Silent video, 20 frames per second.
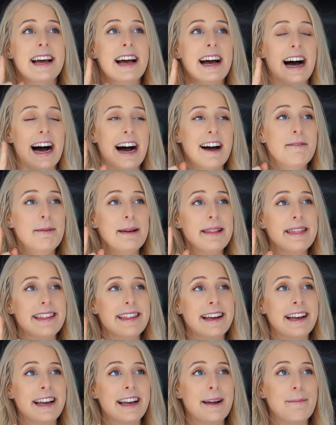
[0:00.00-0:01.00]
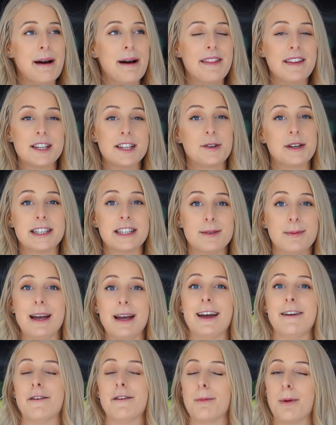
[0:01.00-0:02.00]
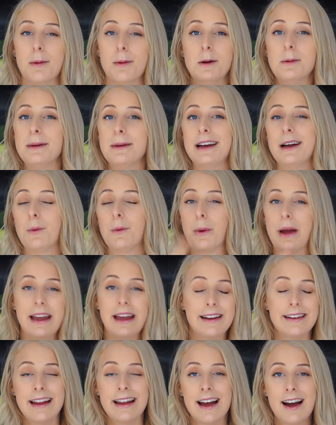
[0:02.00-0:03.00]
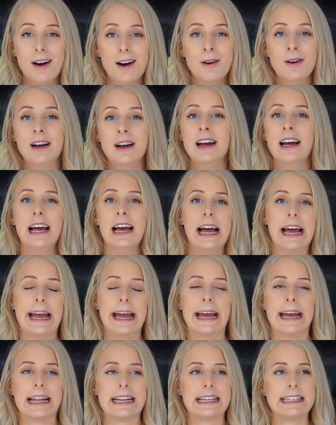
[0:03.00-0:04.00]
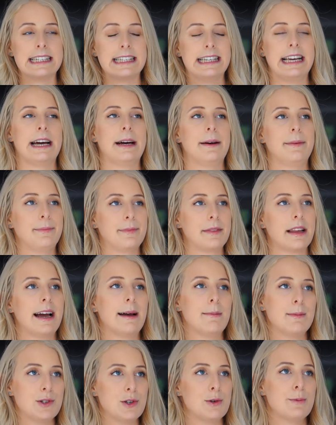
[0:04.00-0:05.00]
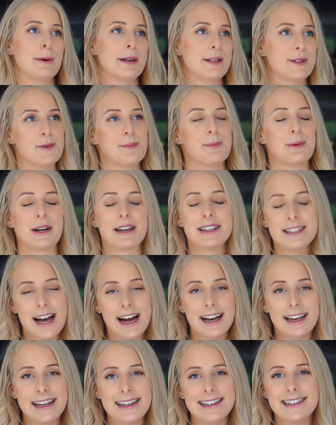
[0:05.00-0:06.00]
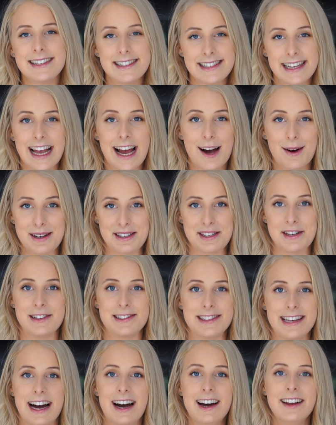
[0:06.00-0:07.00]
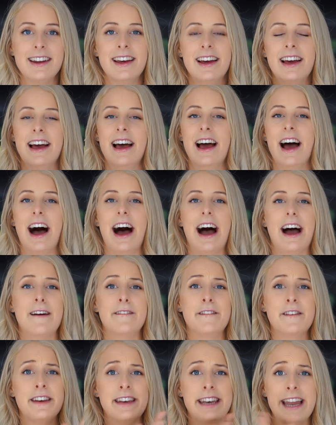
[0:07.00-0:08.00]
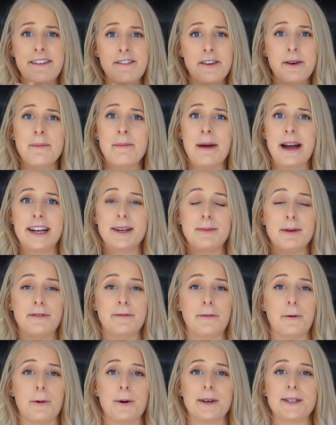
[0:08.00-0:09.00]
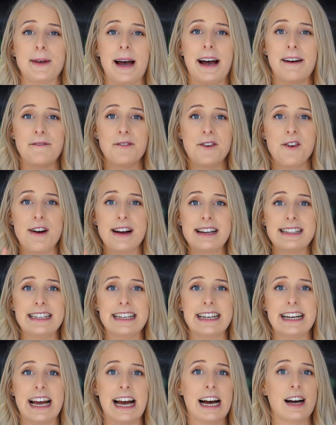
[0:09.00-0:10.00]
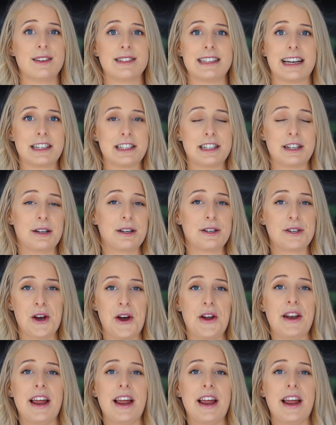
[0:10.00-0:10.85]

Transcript: I've been thinking about this recipe for probably a week now, and yeah, I'm super excited to see how it turns out. I've never made it before, so I have no idea how it's actually going to turn